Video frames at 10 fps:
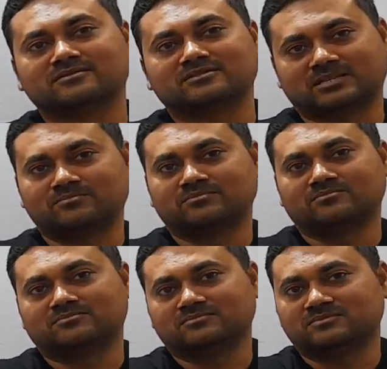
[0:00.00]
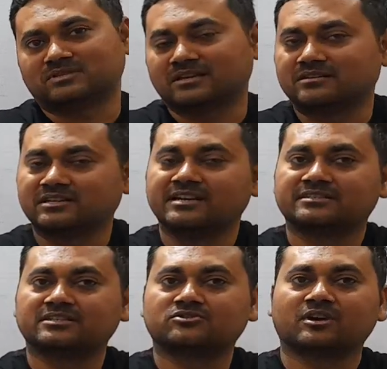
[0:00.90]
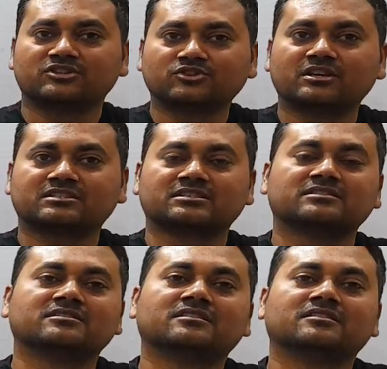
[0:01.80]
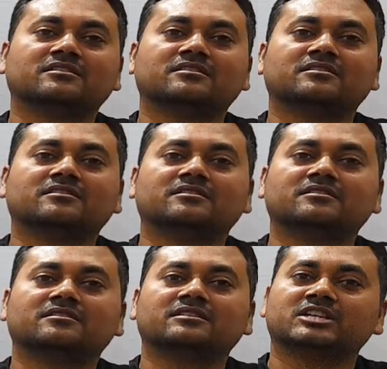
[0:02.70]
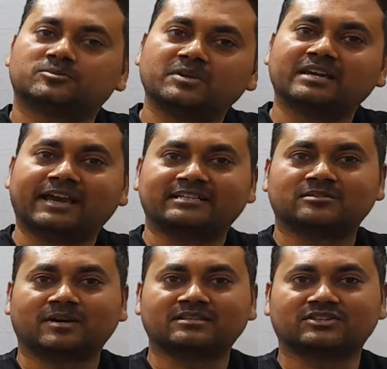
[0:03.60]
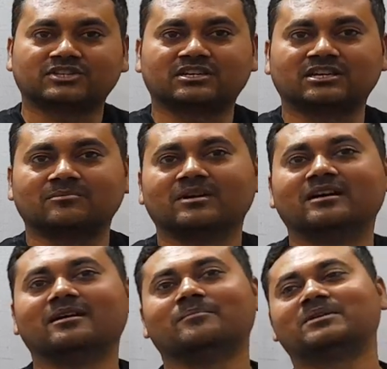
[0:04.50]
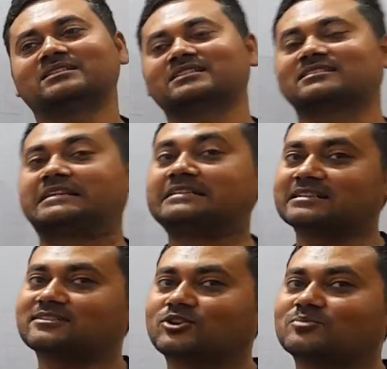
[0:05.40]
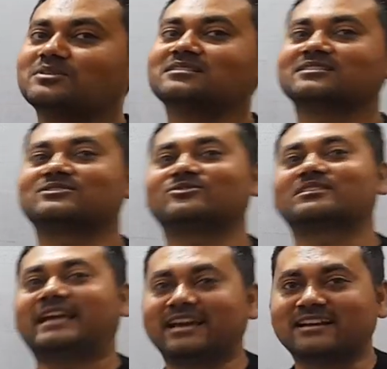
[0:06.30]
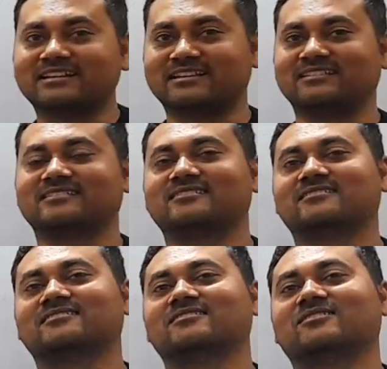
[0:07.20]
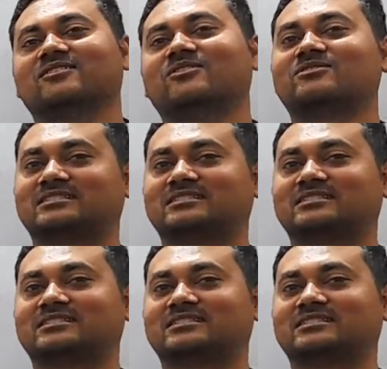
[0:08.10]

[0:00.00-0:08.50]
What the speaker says: something related to education is being added by the Sikkim, but the central government is not agree, or